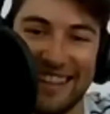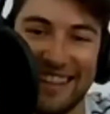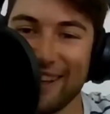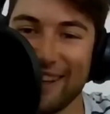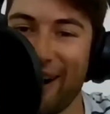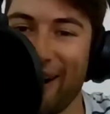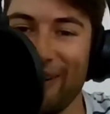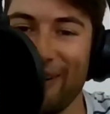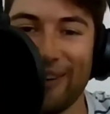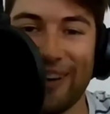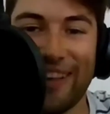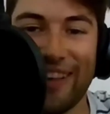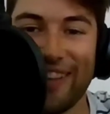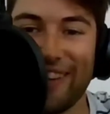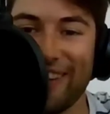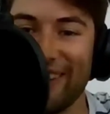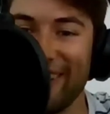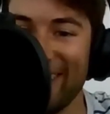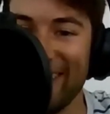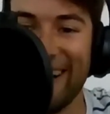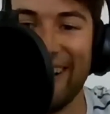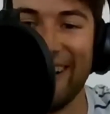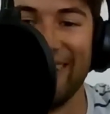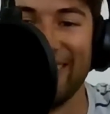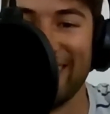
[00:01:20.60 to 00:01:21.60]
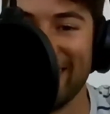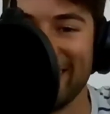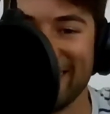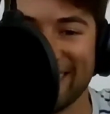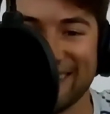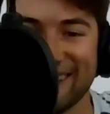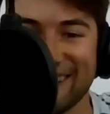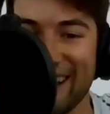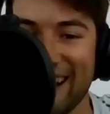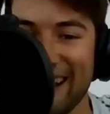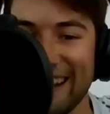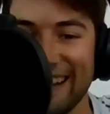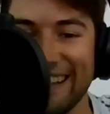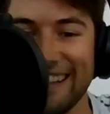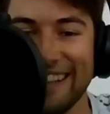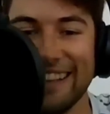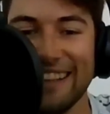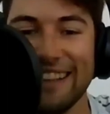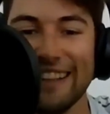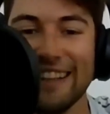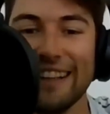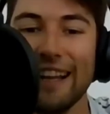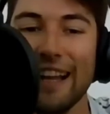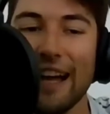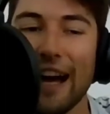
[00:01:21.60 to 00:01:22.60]
a whole other chat.
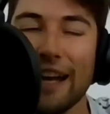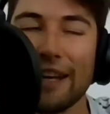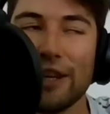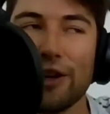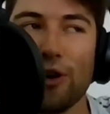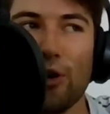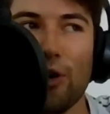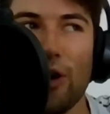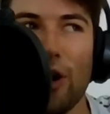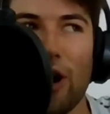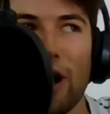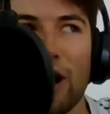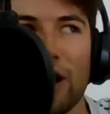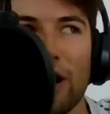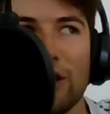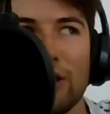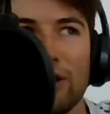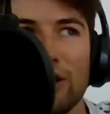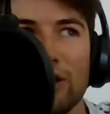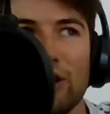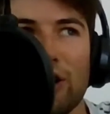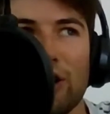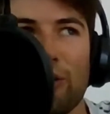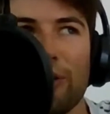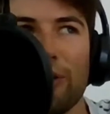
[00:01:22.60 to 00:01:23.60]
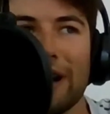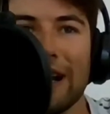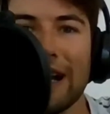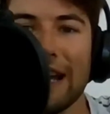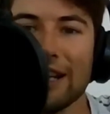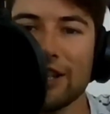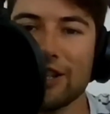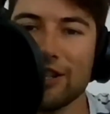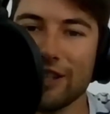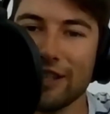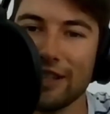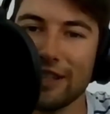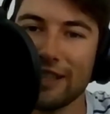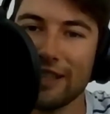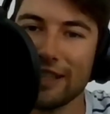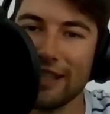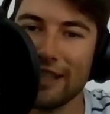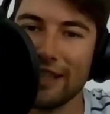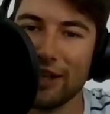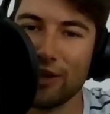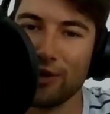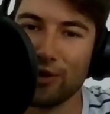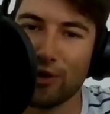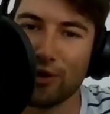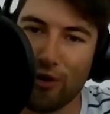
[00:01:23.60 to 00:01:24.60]
And you're a legend
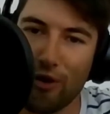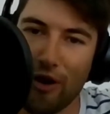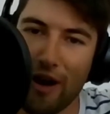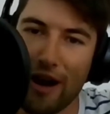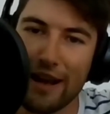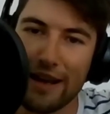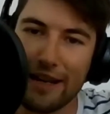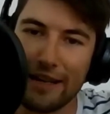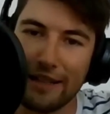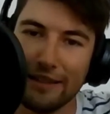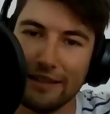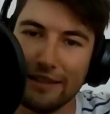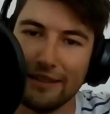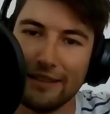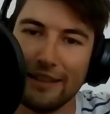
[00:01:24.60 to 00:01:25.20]
in Ukraine.